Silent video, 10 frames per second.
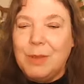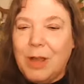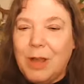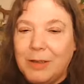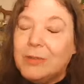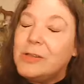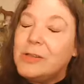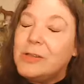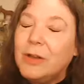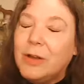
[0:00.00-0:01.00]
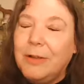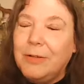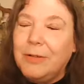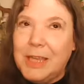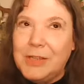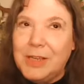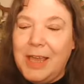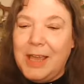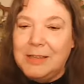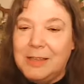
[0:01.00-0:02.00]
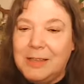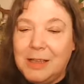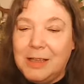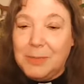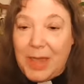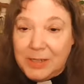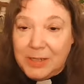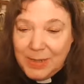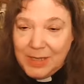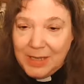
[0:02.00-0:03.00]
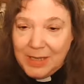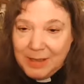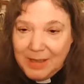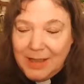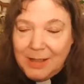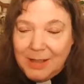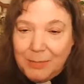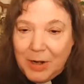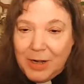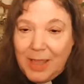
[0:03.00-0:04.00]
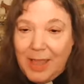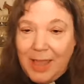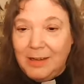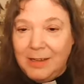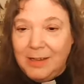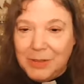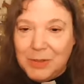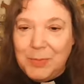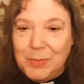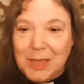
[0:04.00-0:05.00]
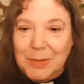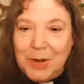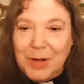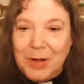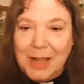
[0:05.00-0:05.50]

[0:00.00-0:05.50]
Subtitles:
congregation has a Spanish speaking part and an English speaking part.